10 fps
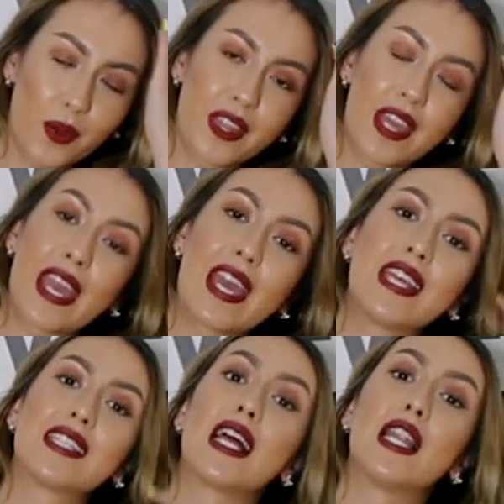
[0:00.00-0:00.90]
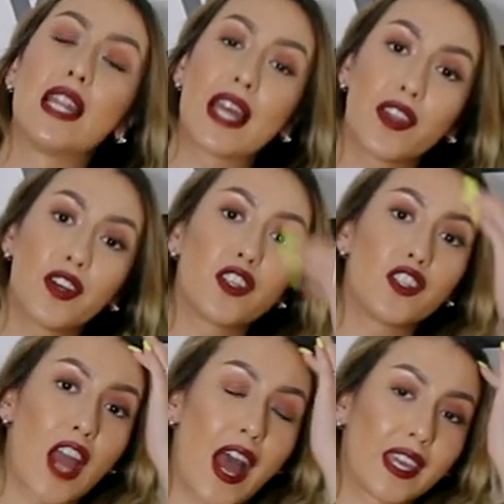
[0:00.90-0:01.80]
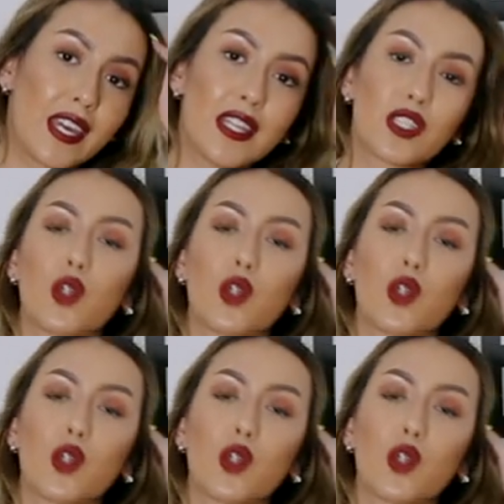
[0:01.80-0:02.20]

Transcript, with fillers: with is leather jackets,